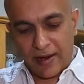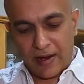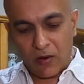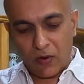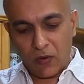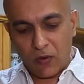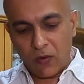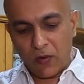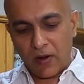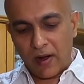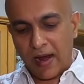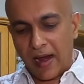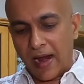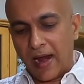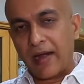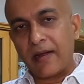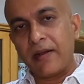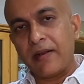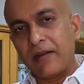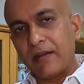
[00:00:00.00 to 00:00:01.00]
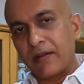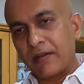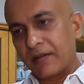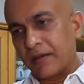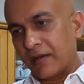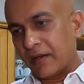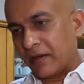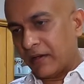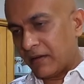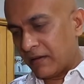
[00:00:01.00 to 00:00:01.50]
now add in
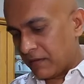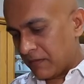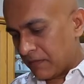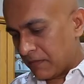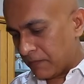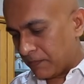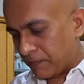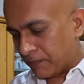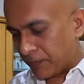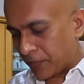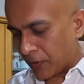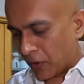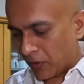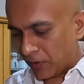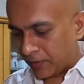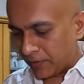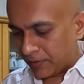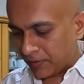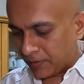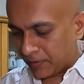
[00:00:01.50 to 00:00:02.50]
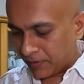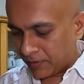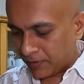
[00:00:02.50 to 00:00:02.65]
the prawn.